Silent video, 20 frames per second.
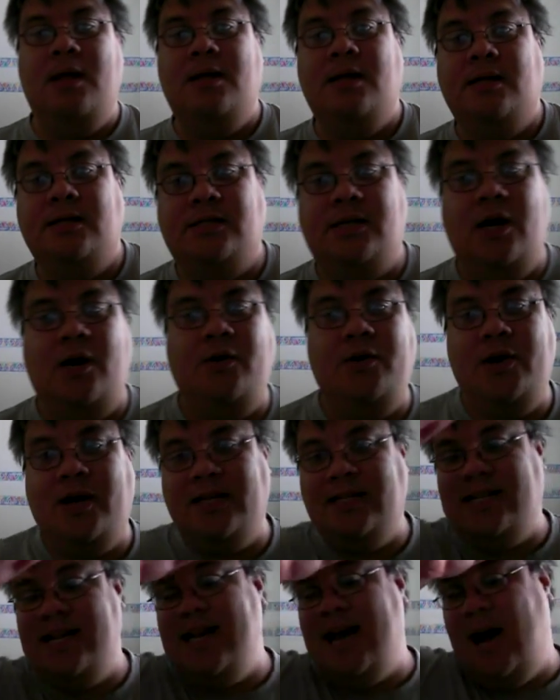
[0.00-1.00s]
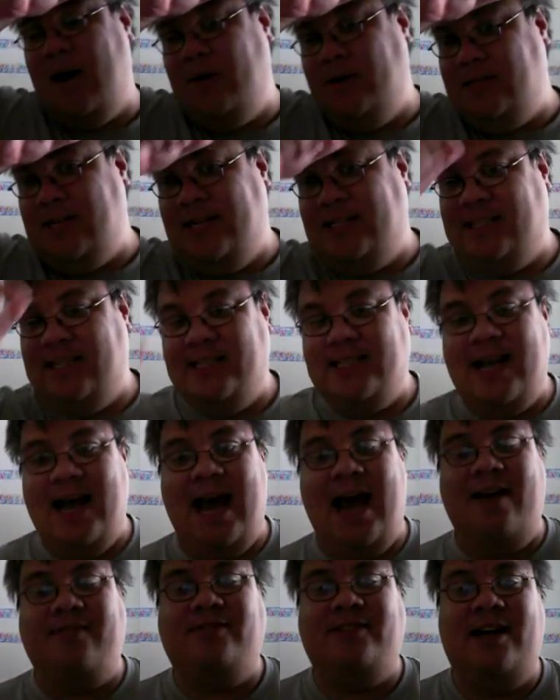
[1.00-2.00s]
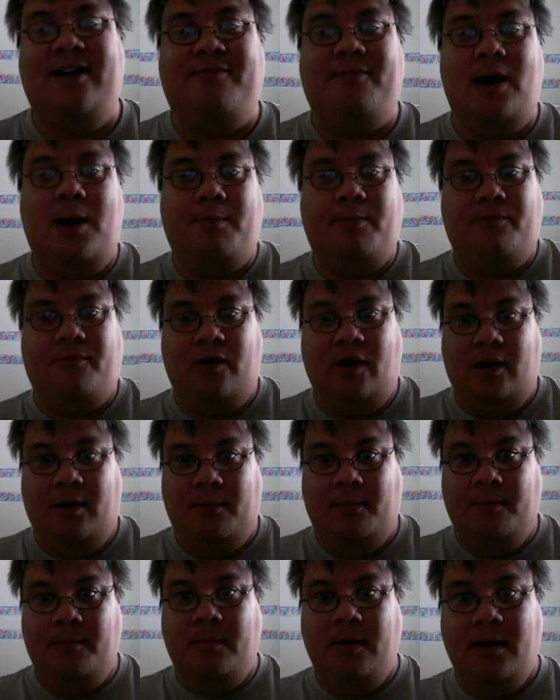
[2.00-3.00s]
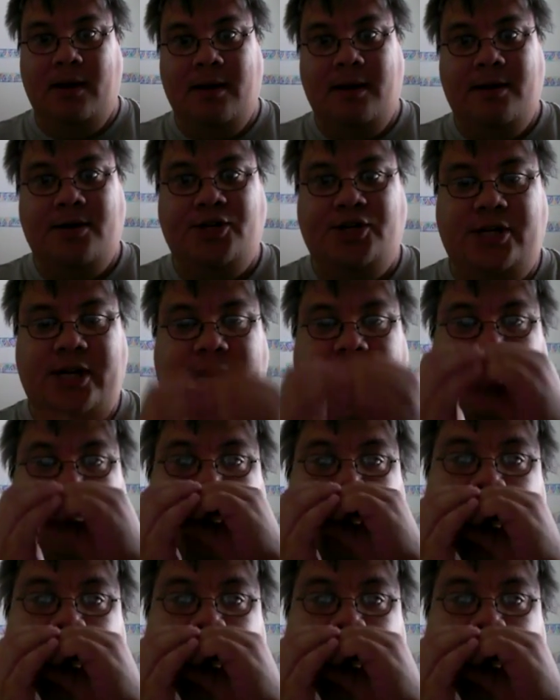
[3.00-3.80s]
And so you can see how it's just a half step up from G.